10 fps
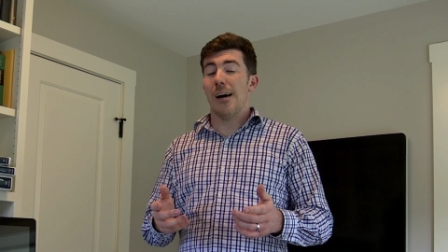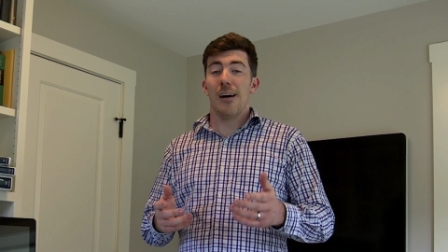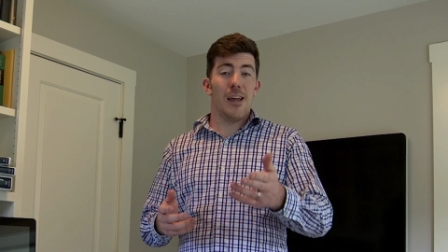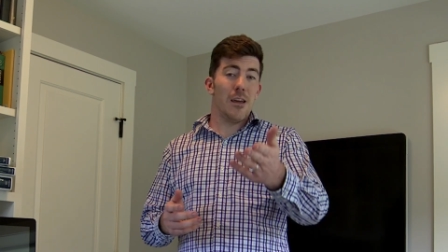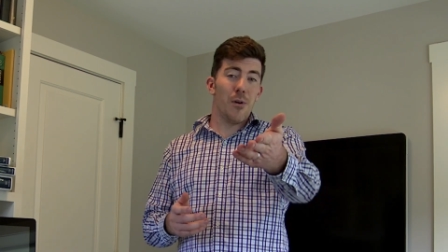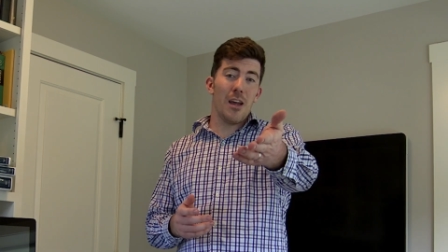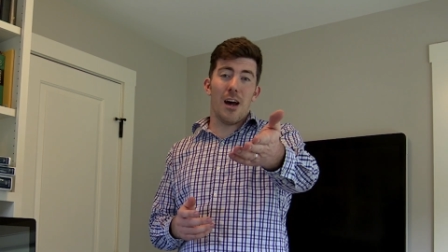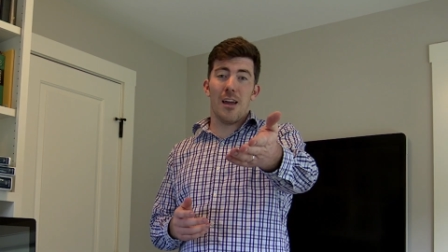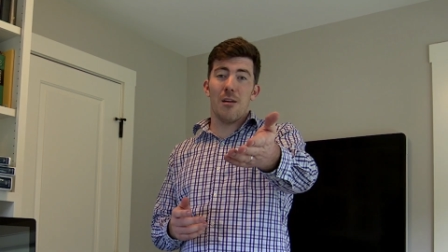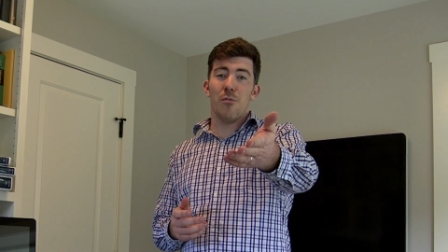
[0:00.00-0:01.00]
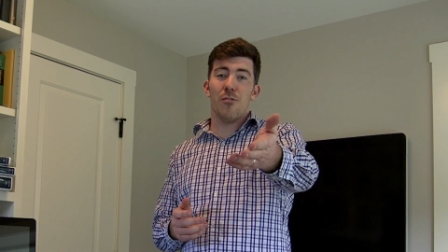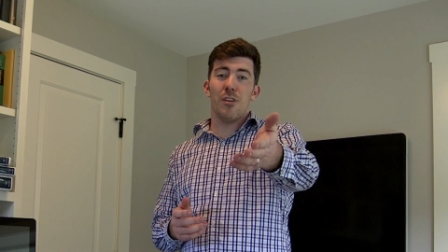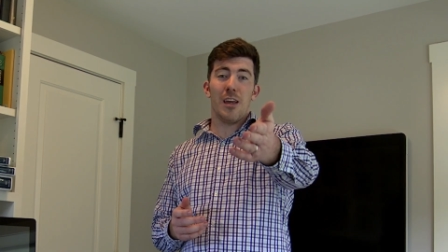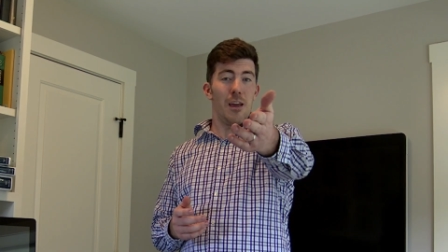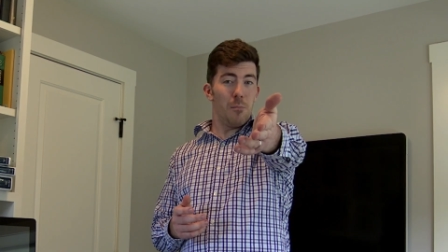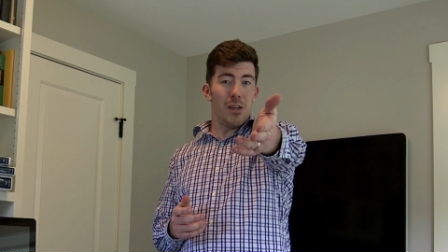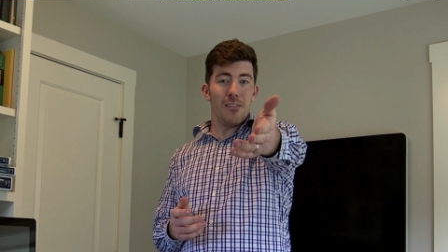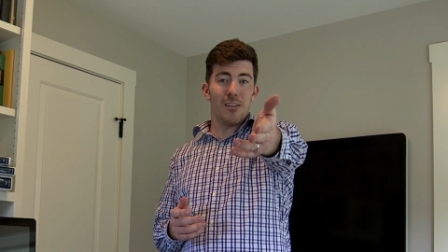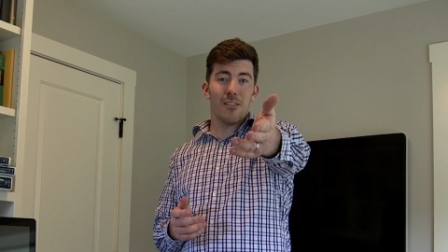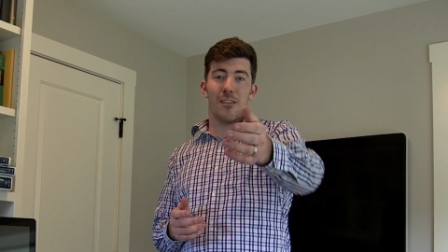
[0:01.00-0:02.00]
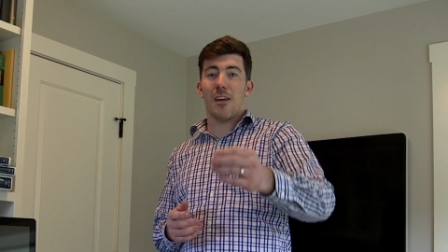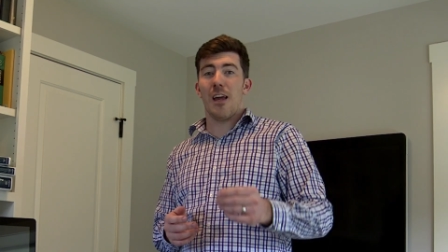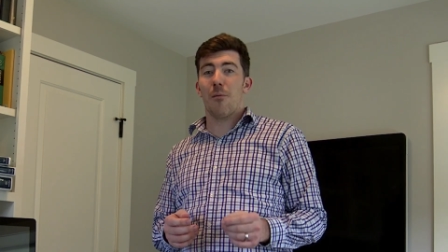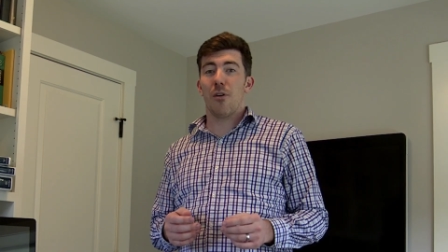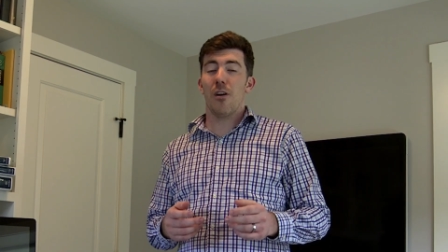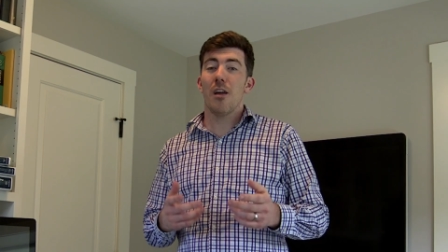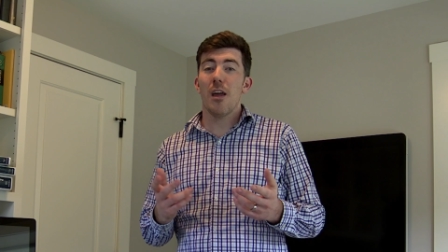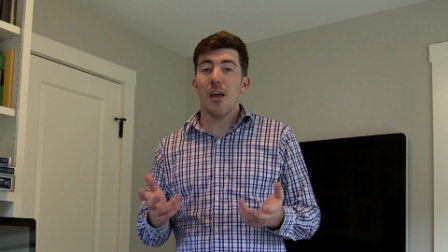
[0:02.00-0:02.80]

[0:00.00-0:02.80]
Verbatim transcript: Uh, anyway, I am using a P60 camera